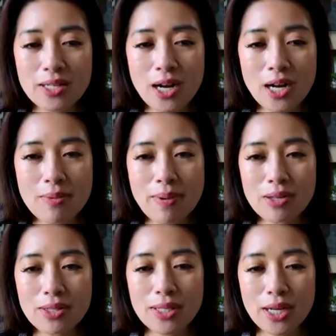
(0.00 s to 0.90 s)
talk
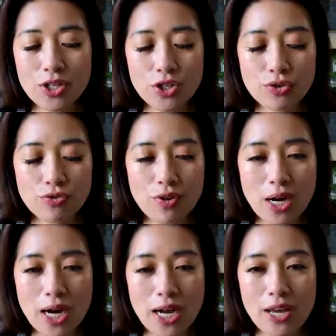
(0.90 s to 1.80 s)
about Section
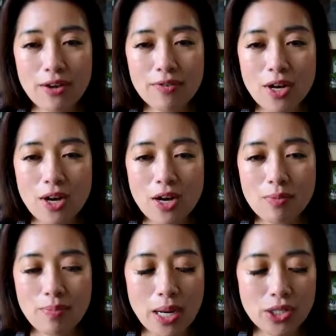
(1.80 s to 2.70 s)
5
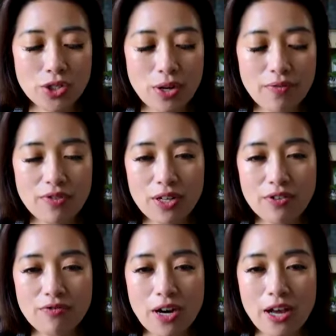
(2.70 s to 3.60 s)
on page
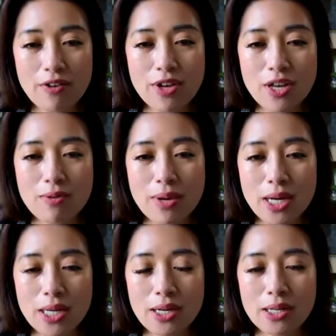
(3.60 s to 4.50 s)
75,
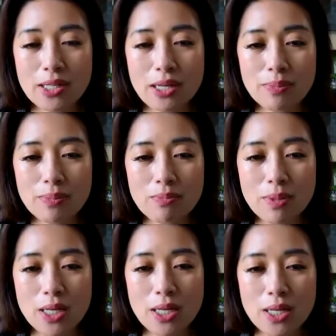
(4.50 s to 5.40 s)
Medicare
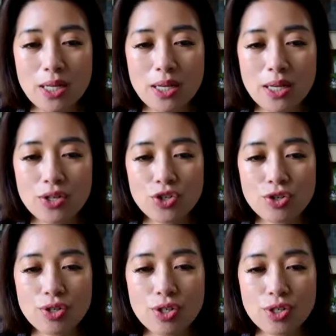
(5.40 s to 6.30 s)
Supplement
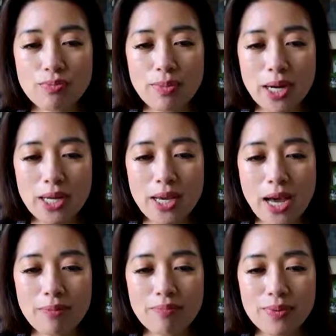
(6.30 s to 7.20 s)
Insurance
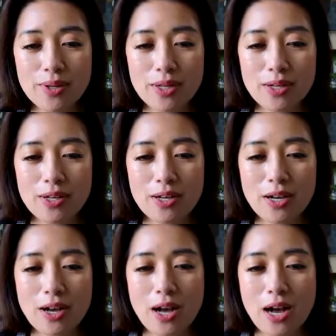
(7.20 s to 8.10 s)
Medigap.
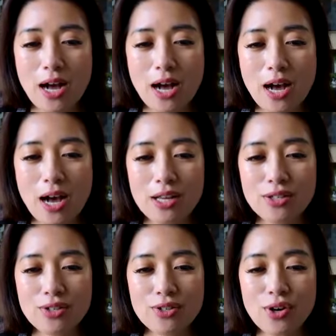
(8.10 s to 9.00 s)

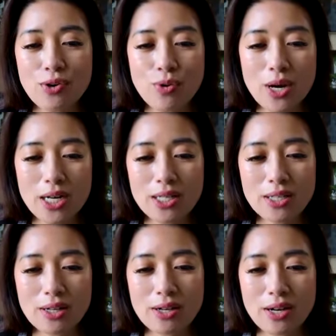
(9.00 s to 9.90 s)
I don't want to
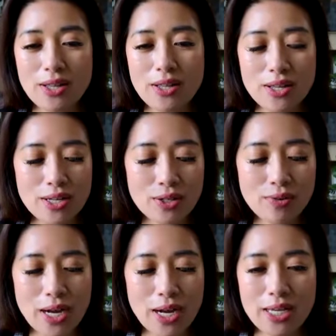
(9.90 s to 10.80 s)
start on this
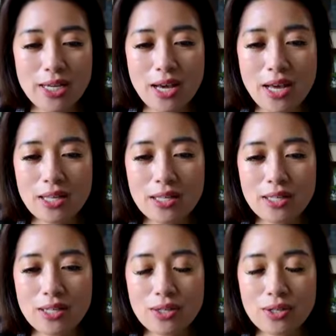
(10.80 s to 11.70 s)
quite yet
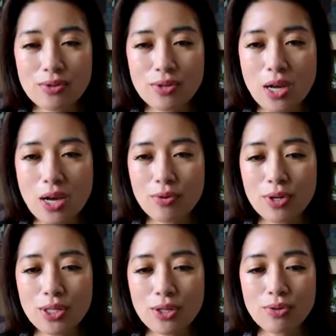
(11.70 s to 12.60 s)
since
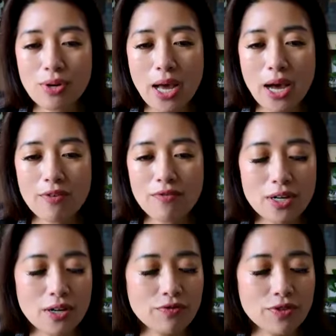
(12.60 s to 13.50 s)
we don't have
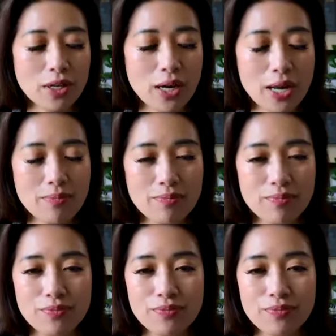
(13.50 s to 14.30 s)
enough time.